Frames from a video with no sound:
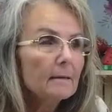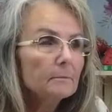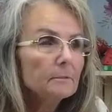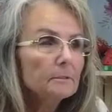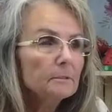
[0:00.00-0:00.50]

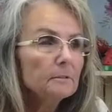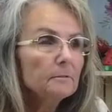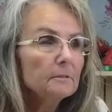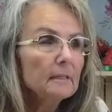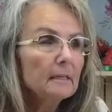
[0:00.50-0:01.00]
As
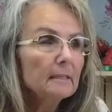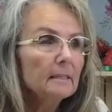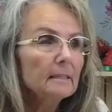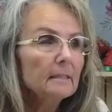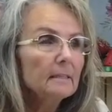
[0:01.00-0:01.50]
soon as I
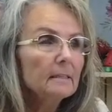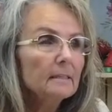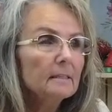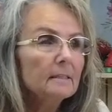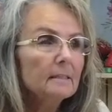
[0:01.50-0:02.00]
need it,
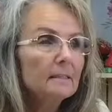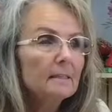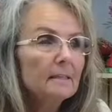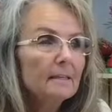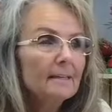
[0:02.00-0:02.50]

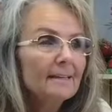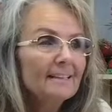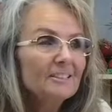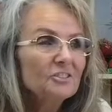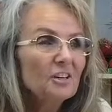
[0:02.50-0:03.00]

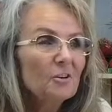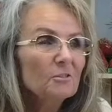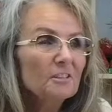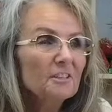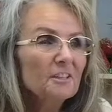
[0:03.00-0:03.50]
it's
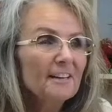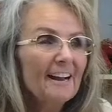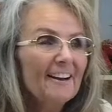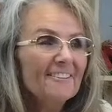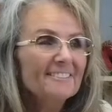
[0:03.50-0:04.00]
only cut
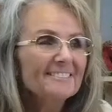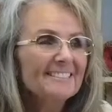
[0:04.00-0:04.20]
out.